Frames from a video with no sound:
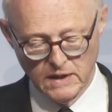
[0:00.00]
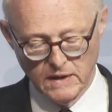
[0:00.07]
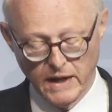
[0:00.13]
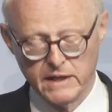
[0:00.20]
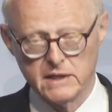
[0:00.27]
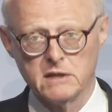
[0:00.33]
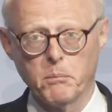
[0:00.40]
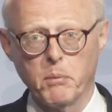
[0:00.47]

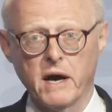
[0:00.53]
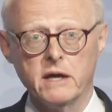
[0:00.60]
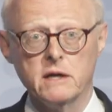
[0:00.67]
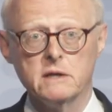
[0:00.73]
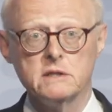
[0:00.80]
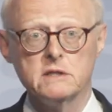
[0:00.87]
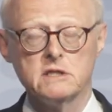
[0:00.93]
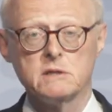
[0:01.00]
And
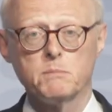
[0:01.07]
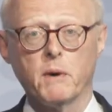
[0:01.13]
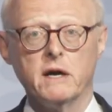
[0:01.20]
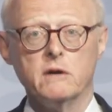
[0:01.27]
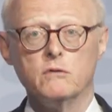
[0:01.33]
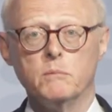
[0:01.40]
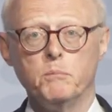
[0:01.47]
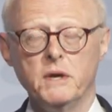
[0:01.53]
despite,
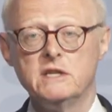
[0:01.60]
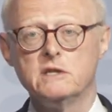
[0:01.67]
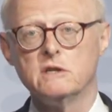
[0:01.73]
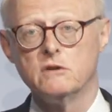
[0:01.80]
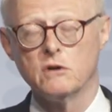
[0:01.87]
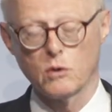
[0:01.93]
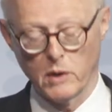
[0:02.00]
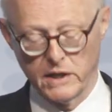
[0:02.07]
despite repeated
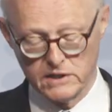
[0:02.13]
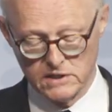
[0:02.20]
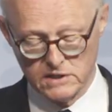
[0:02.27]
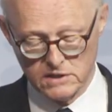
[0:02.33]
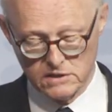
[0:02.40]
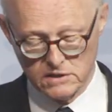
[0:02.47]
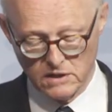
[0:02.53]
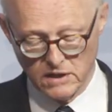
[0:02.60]

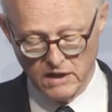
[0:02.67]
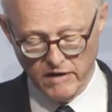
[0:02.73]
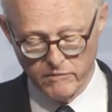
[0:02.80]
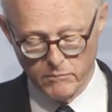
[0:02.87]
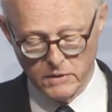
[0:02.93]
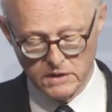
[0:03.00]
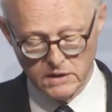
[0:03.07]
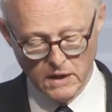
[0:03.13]
requests to the
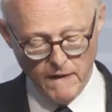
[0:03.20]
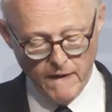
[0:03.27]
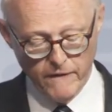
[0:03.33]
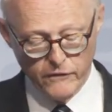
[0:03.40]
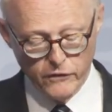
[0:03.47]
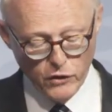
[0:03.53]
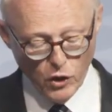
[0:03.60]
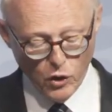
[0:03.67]
government,
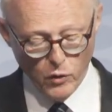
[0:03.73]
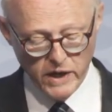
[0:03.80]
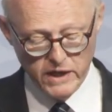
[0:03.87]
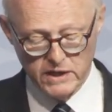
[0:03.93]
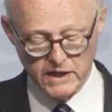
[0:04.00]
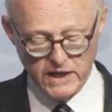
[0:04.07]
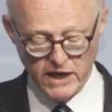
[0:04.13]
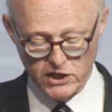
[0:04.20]
no
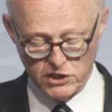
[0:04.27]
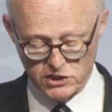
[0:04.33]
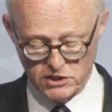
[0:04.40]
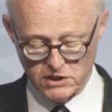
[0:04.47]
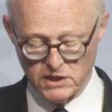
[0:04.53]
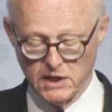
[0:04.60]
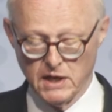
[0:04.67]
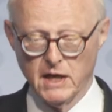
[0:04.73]

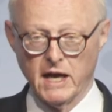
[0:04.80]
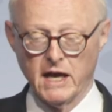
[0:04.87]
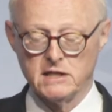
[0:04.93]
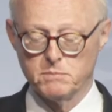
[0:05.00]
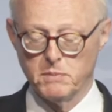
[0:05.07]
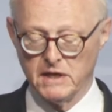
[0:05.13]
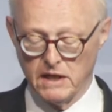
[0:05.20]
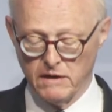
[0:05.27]
indication has
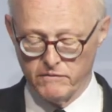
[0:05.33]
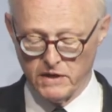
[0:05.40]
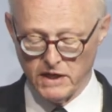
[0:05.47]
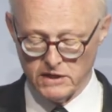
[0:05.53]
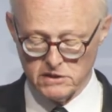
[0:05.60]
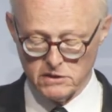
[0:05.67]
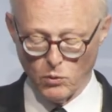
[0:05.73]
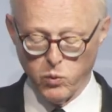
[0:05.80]
been given
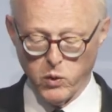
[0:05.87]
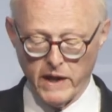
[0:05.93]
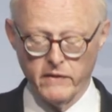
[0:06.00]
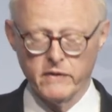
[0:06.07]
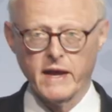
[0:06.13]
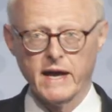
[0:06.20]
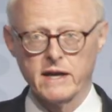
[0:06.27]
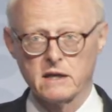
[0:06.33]
as to
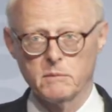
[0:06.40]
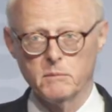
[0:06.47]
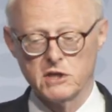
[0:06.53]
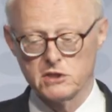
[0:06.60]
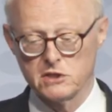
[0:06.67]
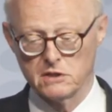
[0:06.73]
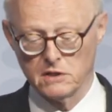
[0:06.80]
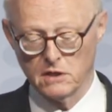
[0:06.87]
when that
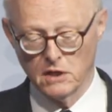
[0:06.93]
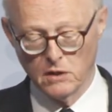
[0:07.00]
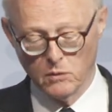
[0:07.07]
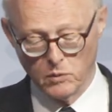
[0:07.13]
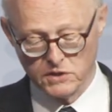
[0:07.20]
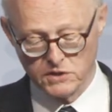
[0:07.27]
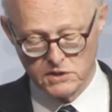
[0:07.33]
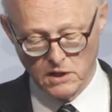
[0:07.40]
commission
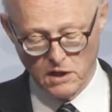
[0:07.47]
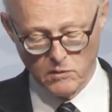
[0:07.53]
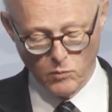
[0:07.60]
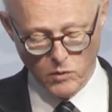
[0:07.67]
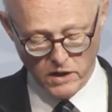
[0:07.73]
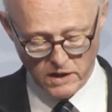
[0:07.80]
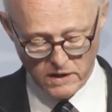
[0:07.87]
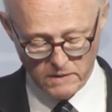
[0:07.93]
will start
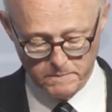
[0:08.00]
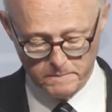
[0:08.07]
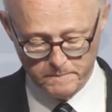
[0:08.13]
work.